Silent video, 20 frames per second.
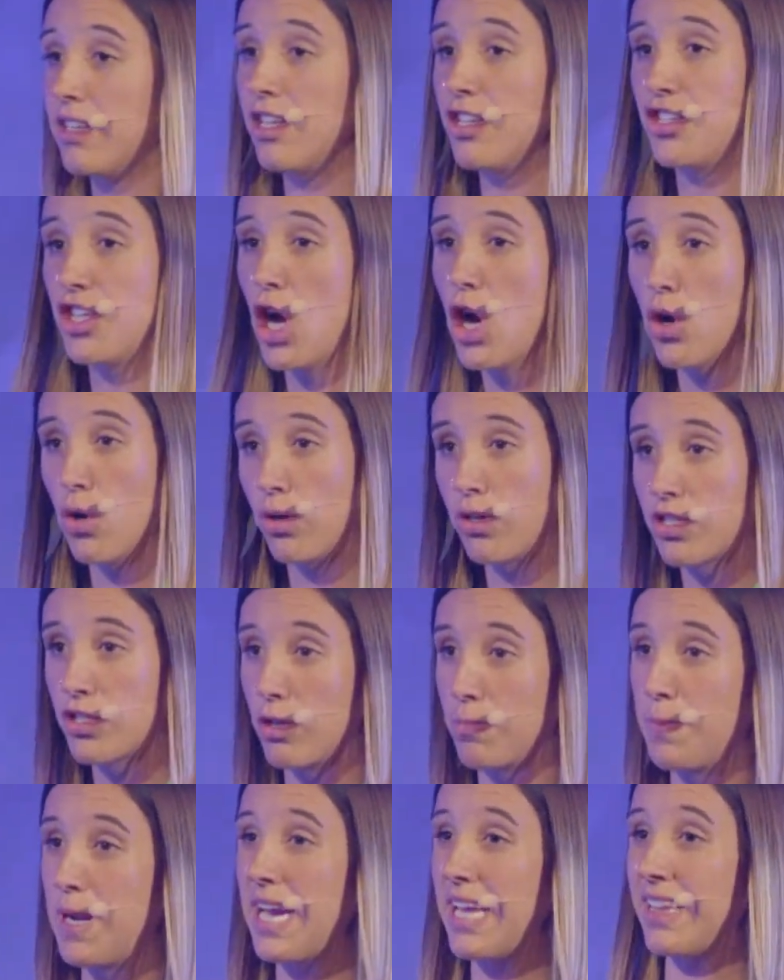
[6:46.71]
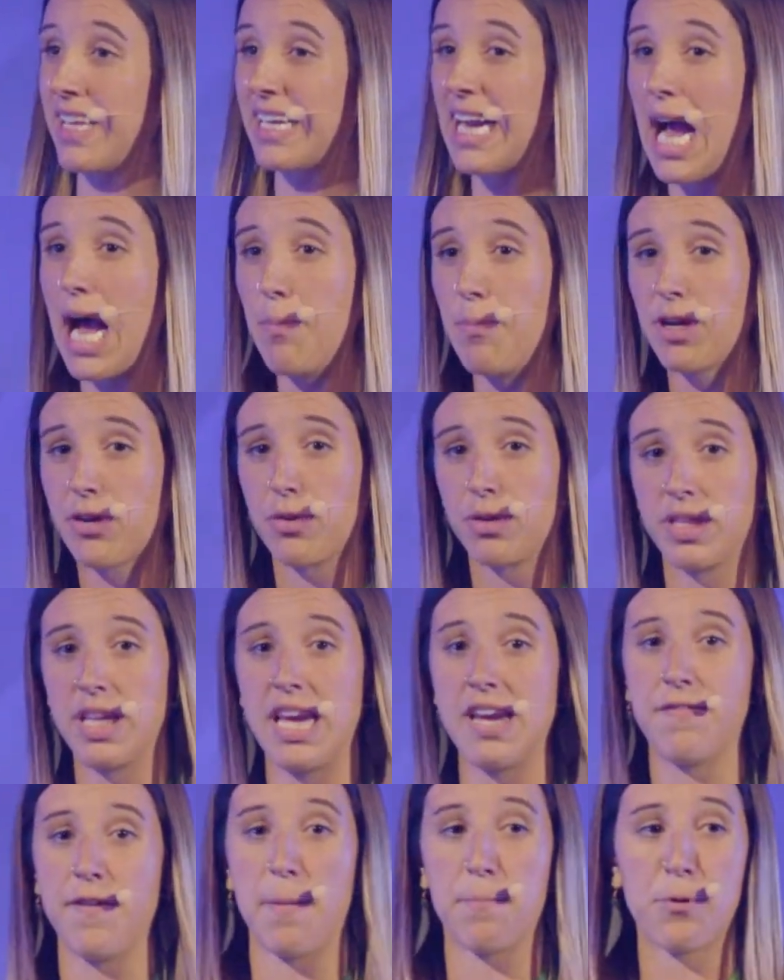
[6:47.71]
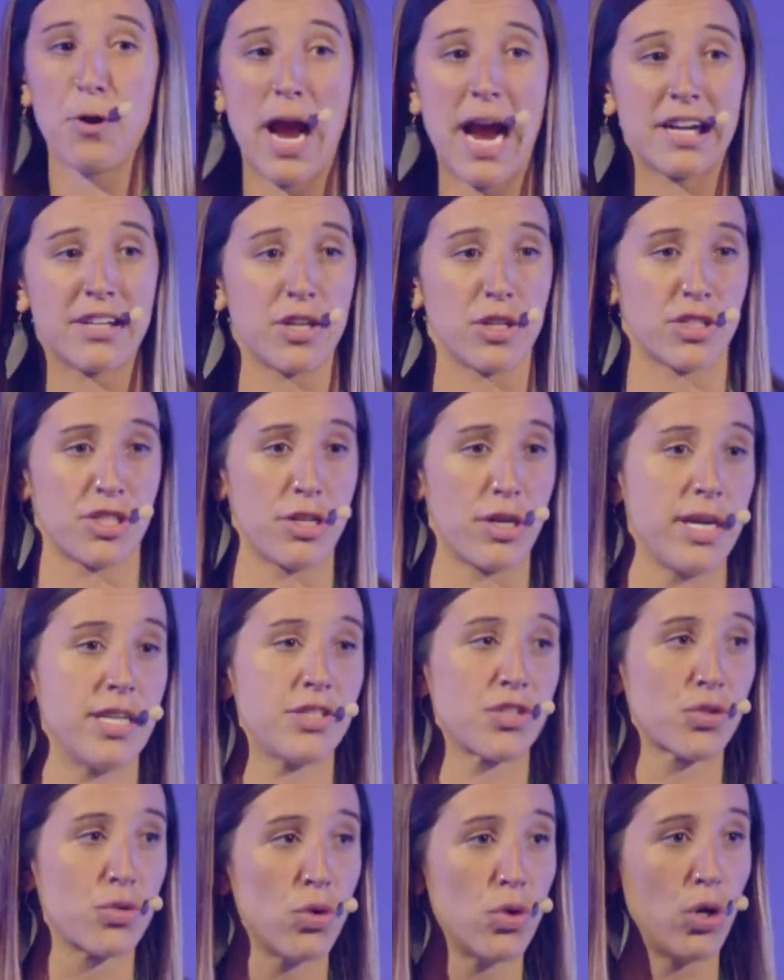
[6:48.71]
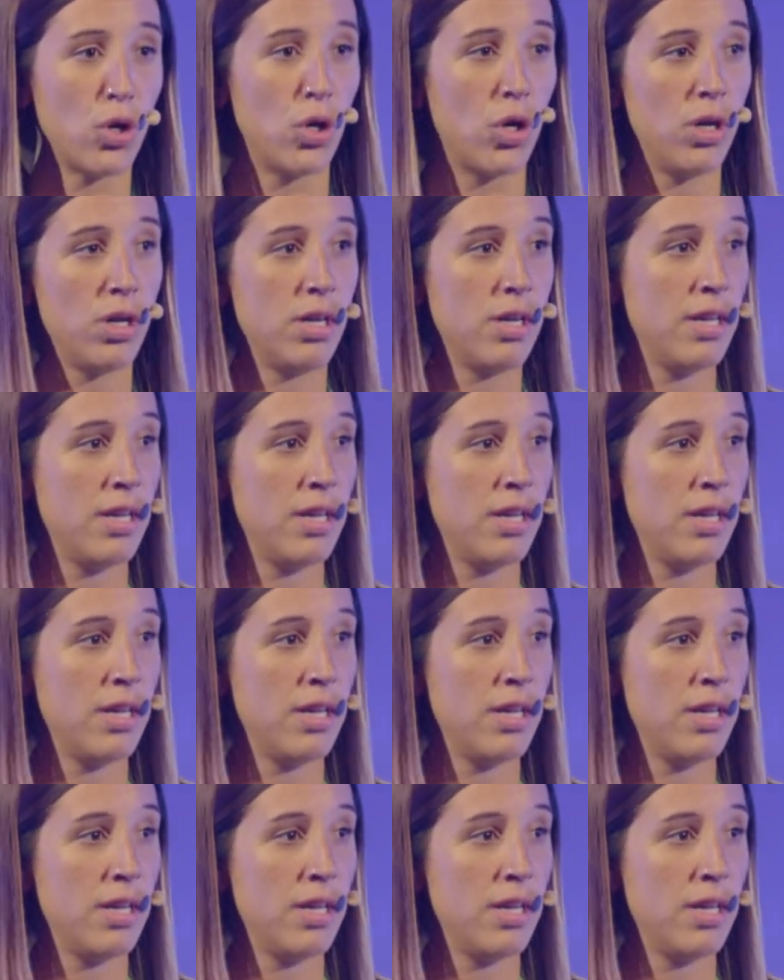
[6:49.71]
jokes or being the comic relief at practice or at school.